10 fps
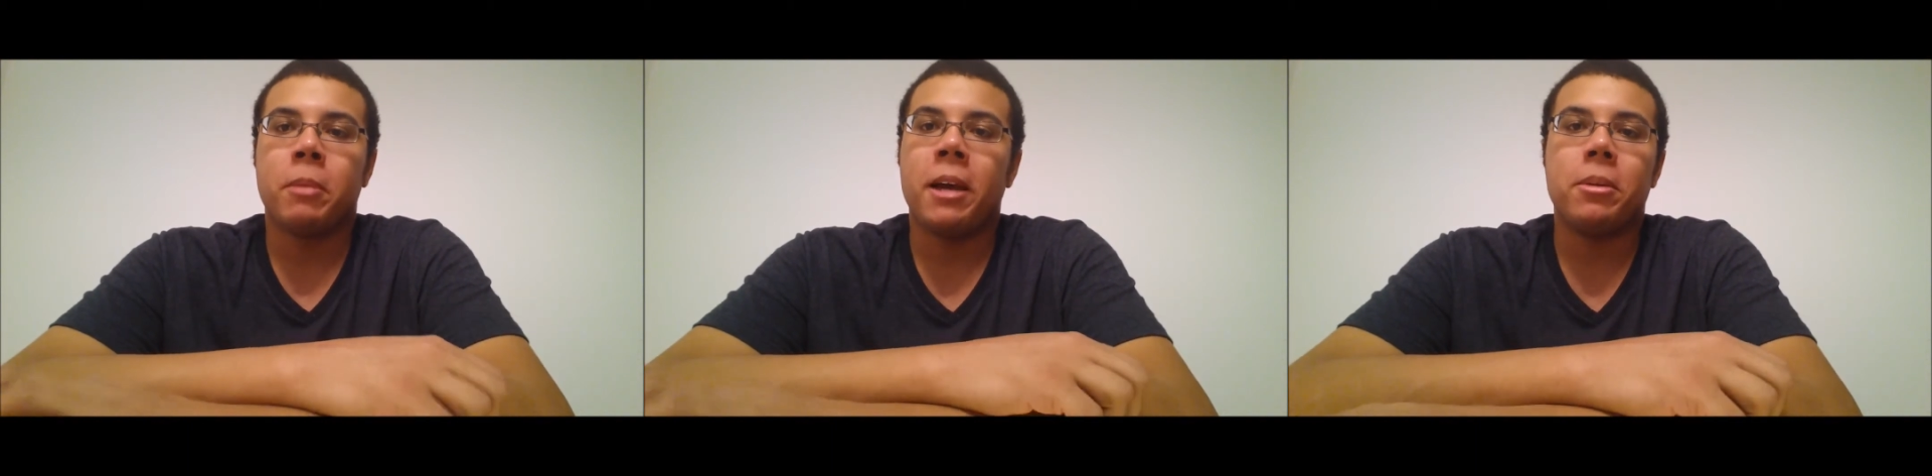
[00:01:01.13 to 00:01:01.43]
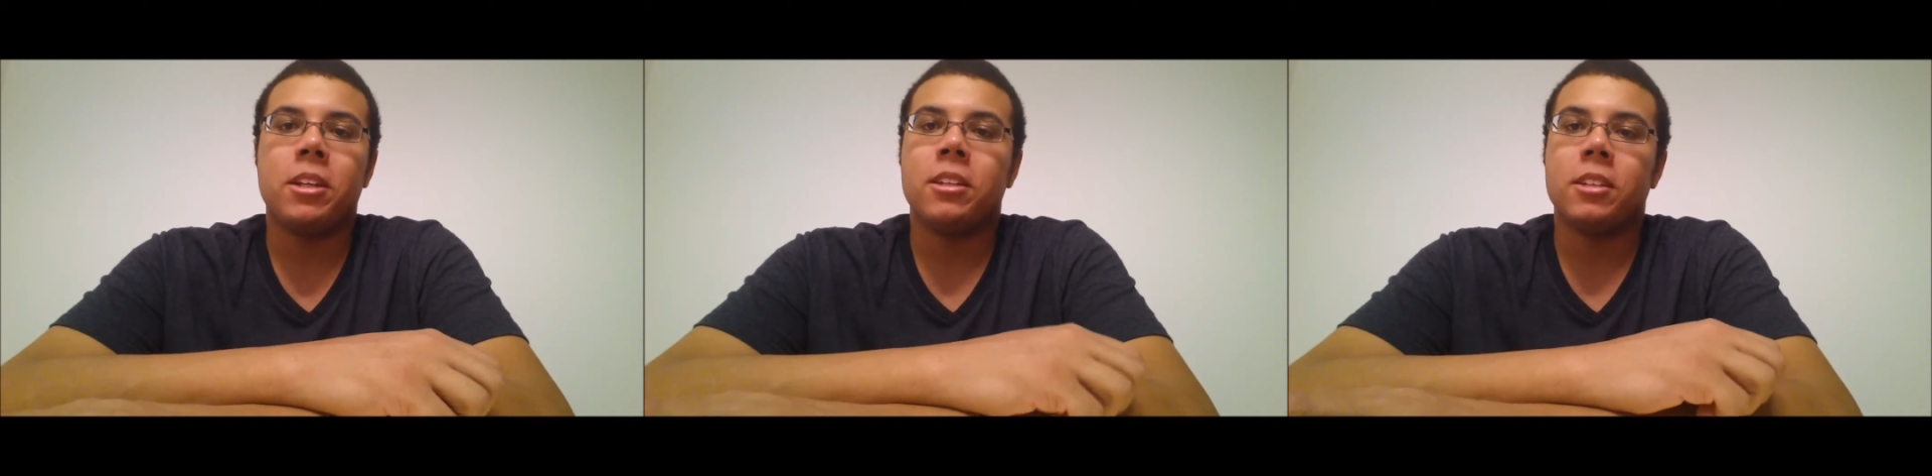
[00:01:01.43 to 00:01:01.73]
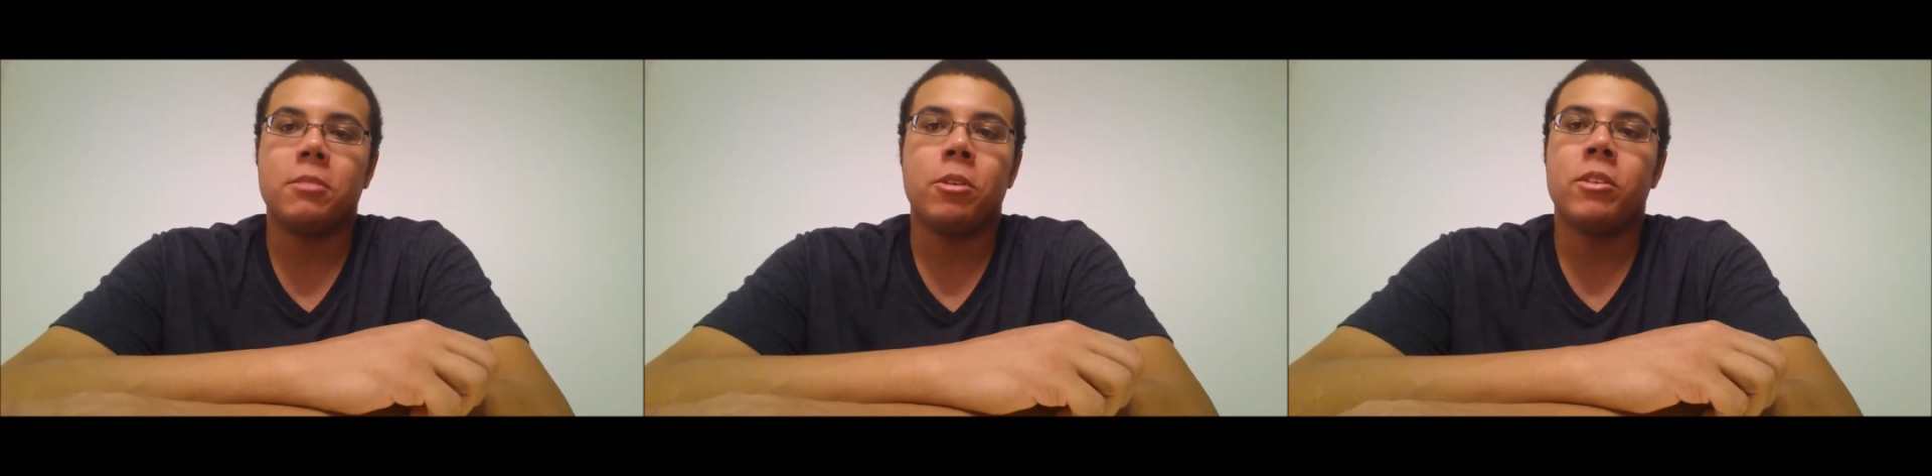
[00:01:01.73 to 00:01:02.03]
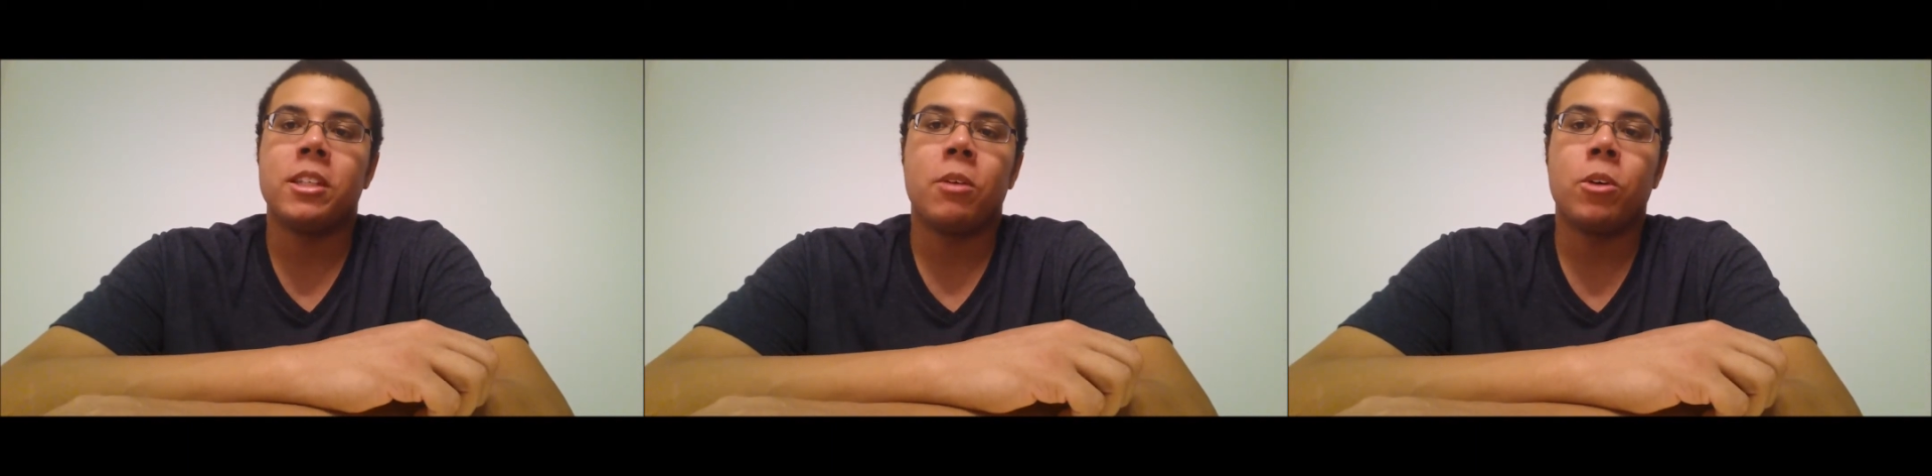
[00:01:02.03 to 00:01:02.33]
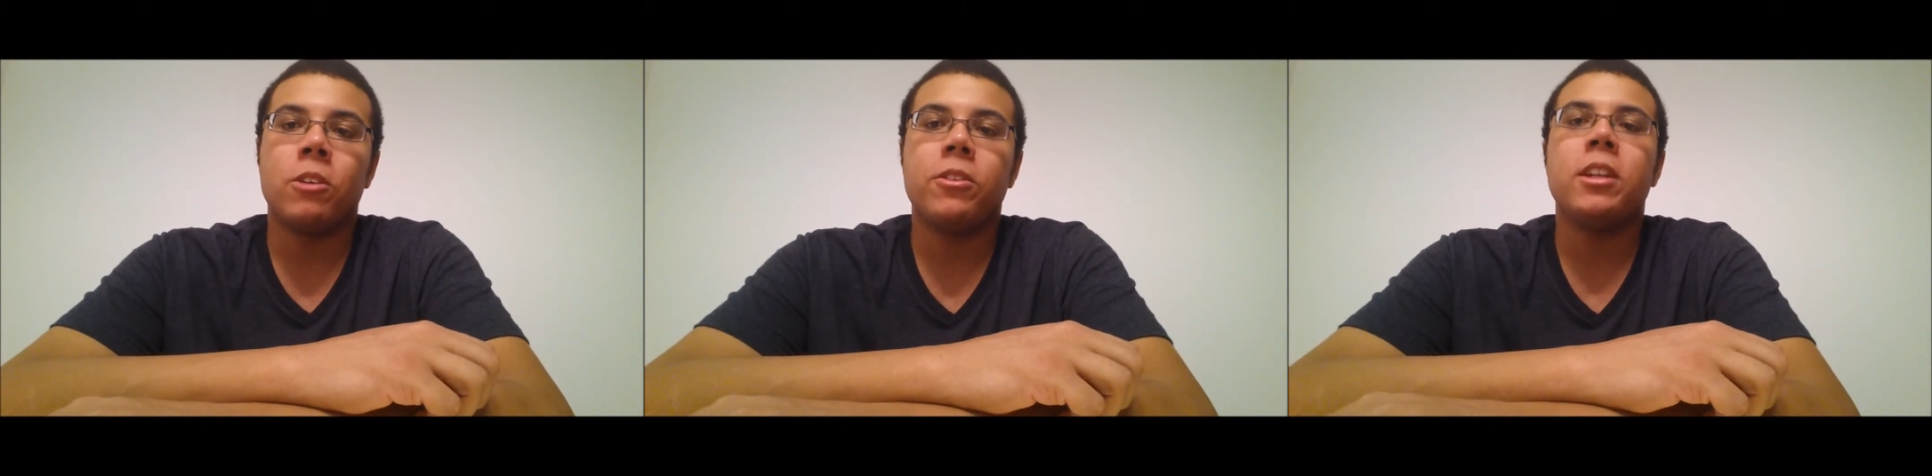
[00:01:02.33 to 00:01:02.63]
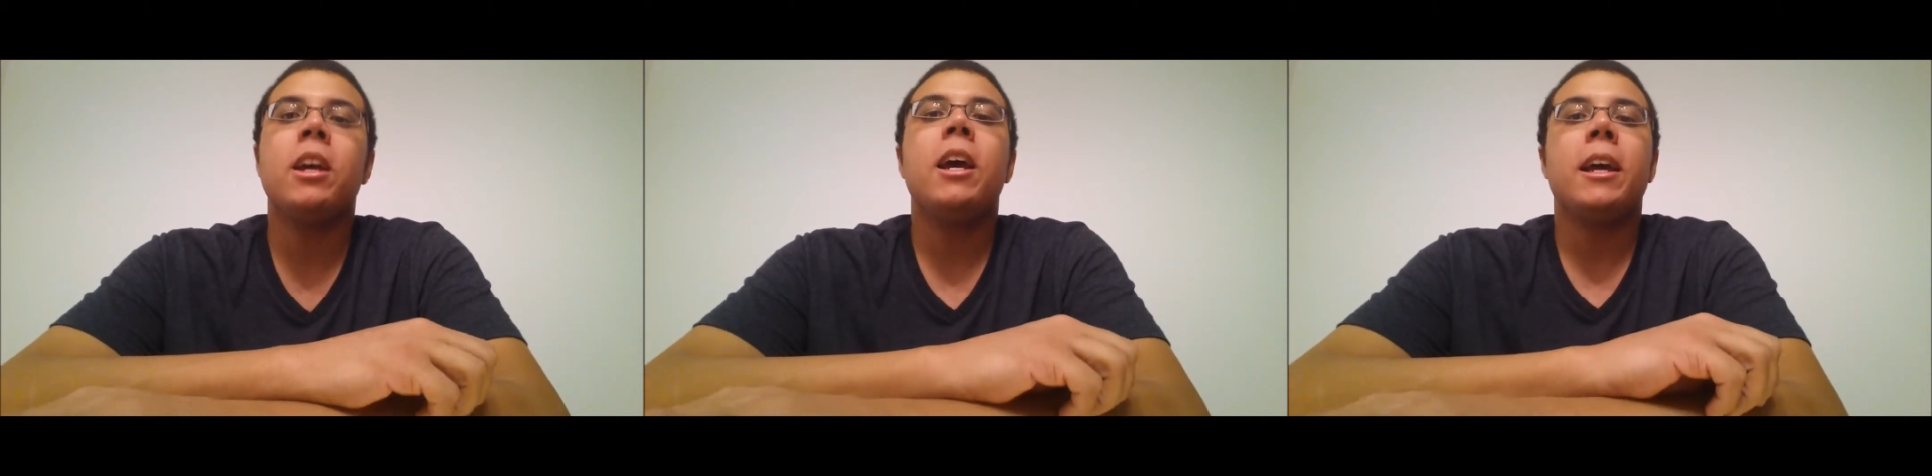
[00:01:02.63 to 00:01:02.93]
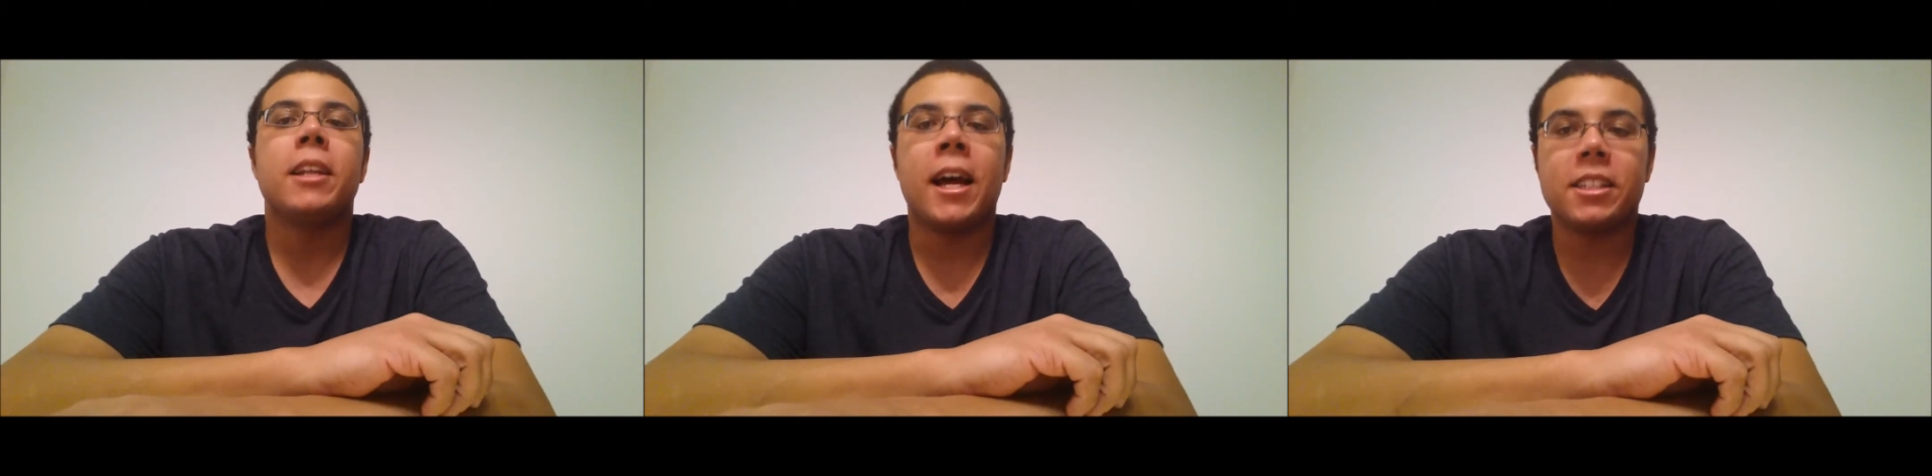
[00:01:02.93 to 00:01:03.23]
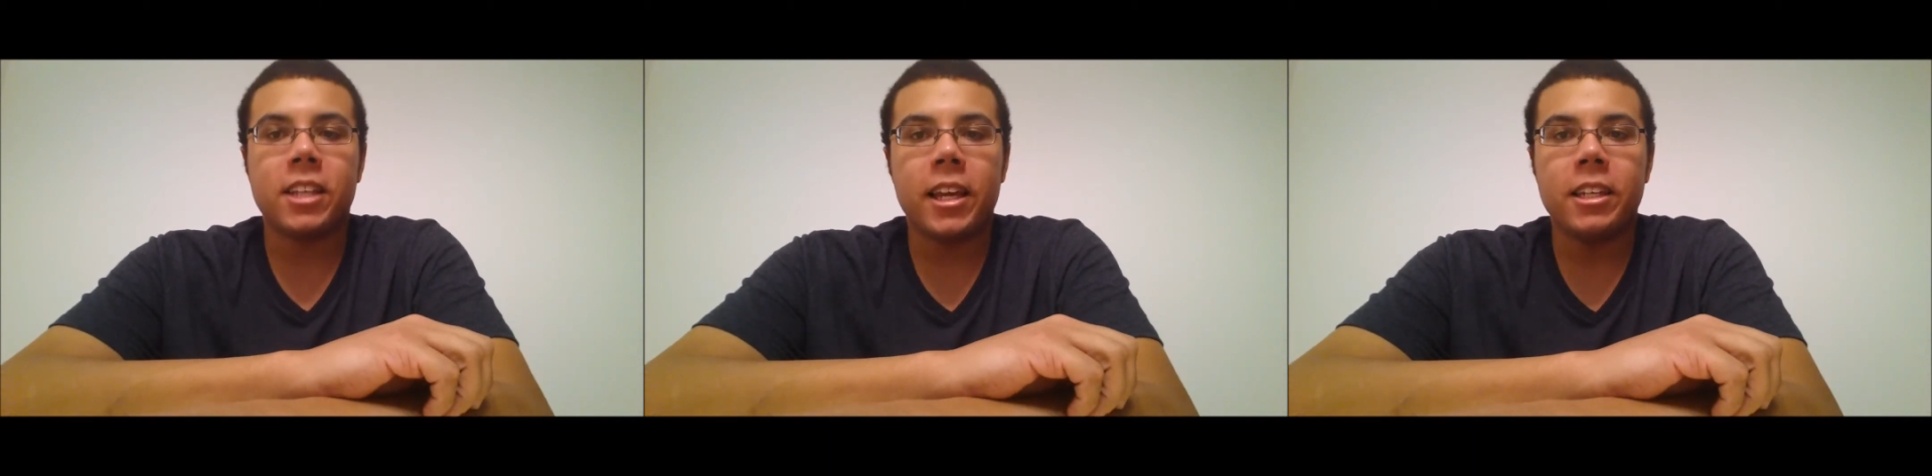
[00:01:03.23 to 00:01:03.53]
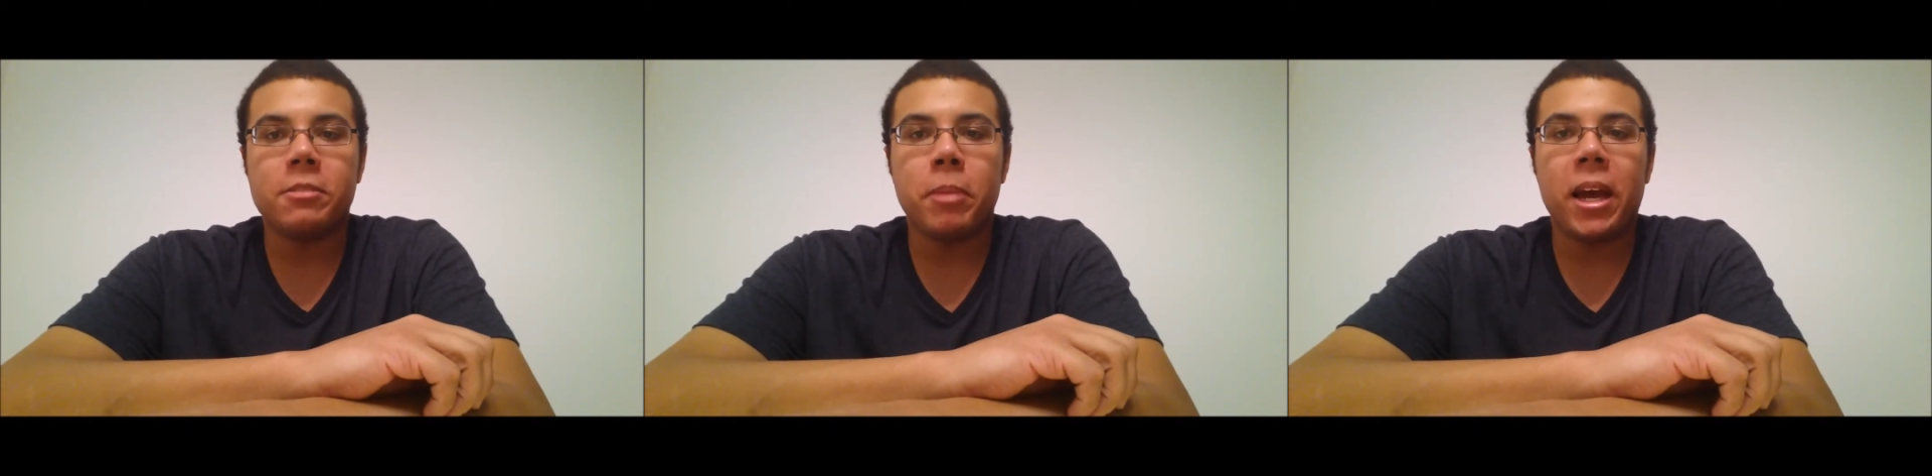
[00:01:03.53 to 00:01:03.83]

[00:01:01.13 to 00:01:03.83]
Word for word: In my opinion, this movie's not worth it. Not saying it's